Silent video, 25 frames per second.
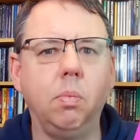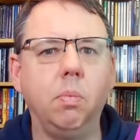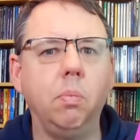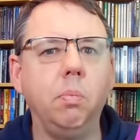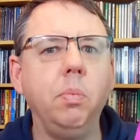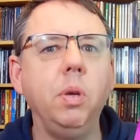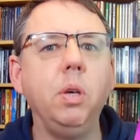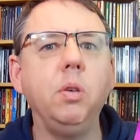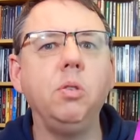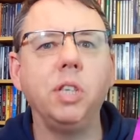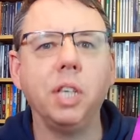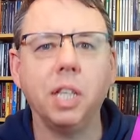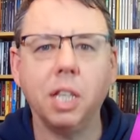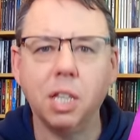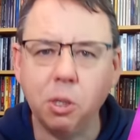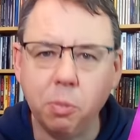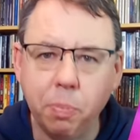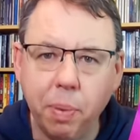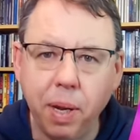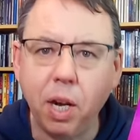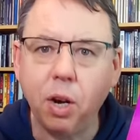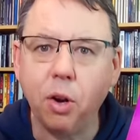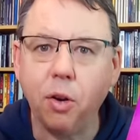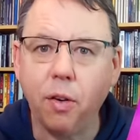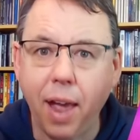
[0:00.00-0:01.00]
music that's
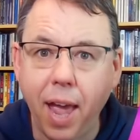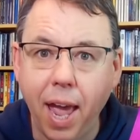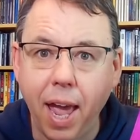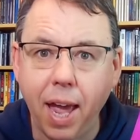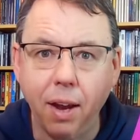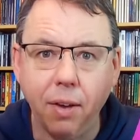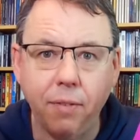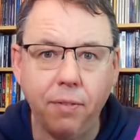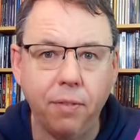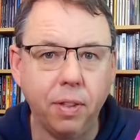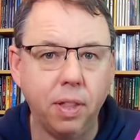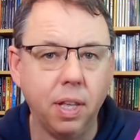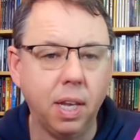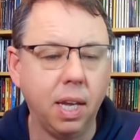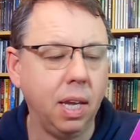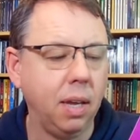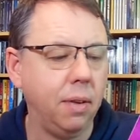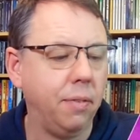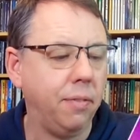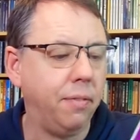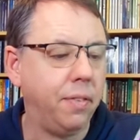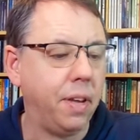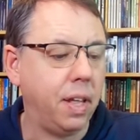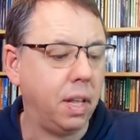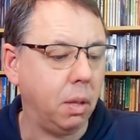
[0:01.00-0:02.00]
been created for the
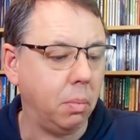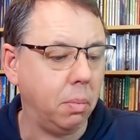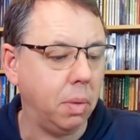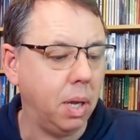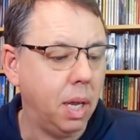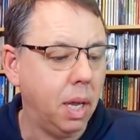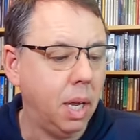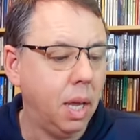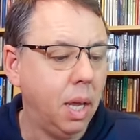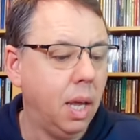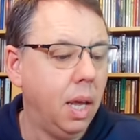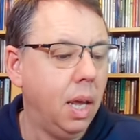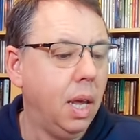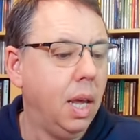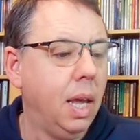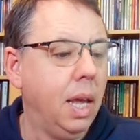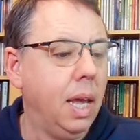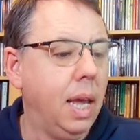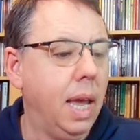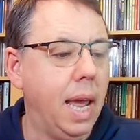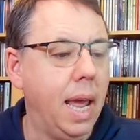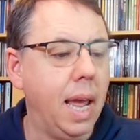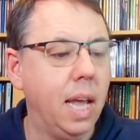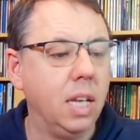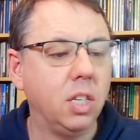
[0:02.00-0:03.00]
film.
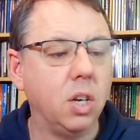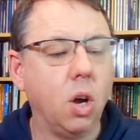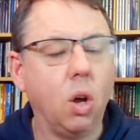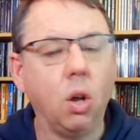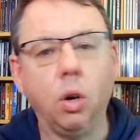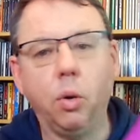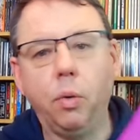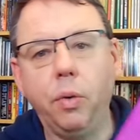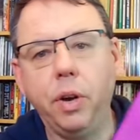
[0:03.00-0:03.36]
It is all